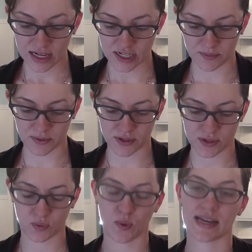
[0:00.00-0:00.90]
to
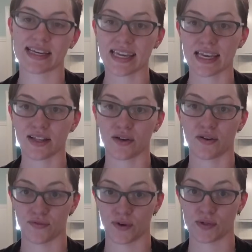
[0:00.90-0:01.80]
produce 1 kilo
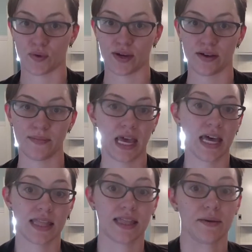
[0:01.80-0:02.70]
of rose oil.
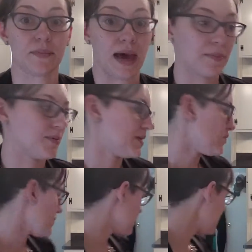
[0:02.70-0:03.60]
The peppermint
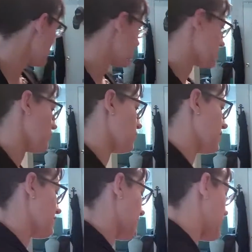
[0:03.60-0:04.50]
oil is one
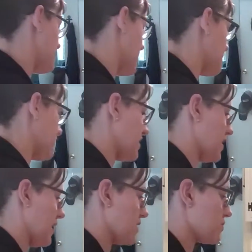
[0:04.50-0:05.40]
of my favorite
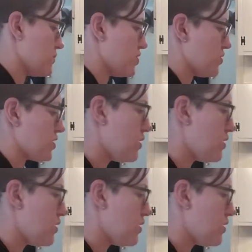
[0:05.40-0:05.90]
things, which you'll